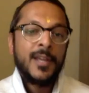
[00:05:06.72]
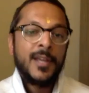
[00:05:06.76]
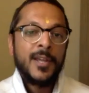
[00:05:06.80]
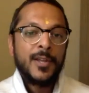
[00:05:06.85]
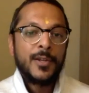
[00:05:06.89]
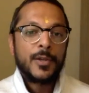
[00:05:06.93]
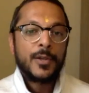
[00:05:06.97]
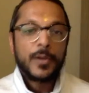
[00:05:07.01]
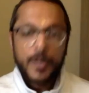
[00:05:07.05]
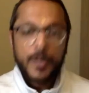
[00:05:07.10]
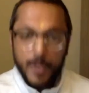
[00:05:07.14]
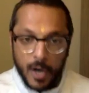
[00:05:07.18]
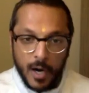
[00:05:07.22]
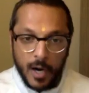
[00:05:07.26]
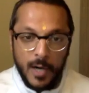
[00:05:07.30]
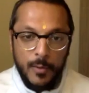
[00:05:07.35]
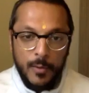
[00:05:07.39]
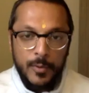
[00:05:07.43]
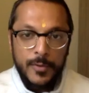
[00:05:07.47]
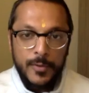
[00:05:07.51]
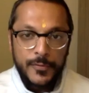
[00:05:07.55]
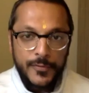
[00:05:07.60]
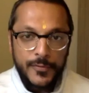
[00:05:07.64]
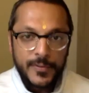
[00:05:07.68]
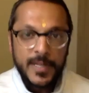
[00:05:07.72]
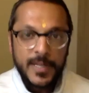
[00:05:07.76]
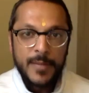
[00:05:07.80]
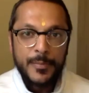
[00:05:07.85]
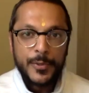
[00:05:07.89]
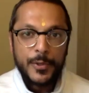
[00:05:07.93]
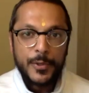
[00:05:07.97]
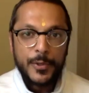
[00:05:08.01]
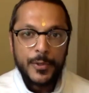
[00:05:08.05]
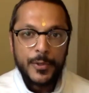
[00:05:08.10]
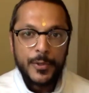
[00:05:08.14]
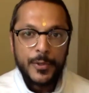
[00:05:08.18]
Your car will flip.
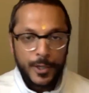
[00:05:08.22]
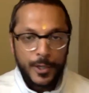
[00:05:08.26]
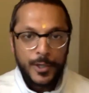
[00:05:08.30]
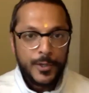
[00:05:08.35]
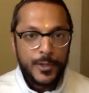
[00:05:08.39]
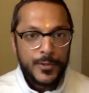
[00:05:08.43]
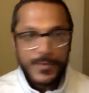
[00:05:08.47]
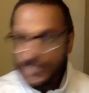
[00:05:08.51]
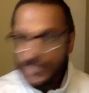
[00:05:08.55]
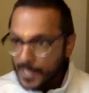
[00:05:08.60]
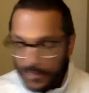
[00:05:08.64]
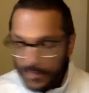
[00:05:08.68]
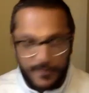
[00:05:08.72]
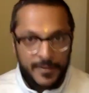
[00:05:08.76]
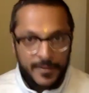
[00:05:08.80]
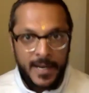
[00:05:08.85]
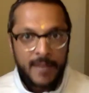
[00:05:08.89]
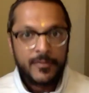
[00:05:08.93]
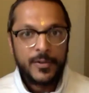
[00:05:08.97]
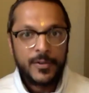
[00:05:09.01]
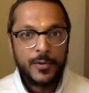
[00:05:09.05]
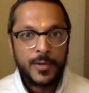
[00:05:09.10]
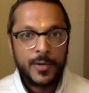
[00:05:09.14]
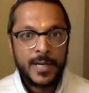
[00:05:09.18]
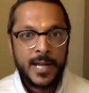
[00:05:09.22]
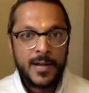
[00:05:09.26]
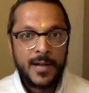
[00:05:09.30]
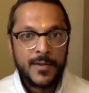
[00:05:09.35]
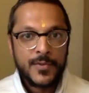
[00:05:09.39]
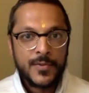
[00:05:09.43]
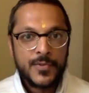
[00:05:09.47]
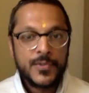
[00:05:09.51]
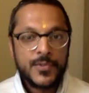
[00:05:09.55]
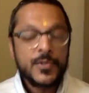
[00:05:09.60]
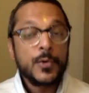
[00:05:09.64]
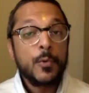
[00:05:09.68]
You'll hurt yourself and everyone
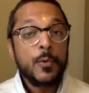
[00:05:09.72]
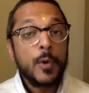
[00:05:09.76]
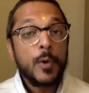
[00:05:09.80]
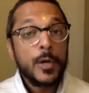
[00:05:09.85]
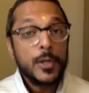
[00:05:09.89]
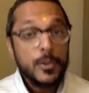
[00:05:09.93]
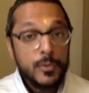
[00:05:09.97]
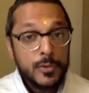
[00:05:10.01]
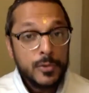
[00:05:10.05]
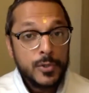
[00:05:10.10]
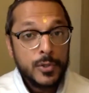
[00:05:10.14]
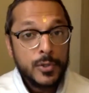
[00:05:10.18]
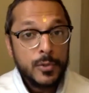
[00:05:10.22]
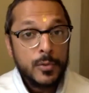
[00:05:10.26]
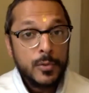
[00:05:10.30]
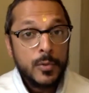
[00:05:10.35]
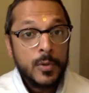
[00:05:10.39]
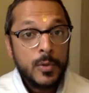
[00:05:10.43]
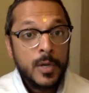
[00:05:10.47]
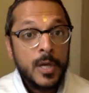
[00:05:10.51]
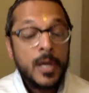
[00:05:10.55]
else. So, what do you do?